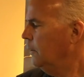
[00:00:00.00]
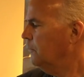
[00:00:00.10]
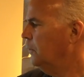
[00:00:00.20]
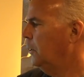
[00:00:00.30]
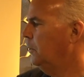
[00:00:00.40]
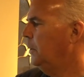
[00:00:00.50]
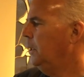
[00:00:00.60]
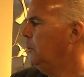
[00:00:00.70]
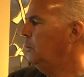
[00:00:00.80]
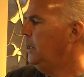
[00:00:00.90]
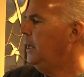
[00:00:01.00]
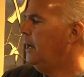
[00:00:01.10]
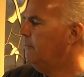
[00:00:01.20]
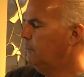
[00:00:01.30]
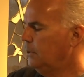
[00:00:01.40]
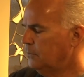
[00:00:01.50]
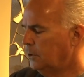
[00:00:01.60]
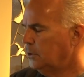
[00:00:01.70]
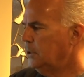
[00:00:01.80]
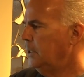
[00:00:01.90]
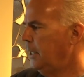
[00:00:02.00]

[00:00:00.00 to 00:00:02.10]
So we have research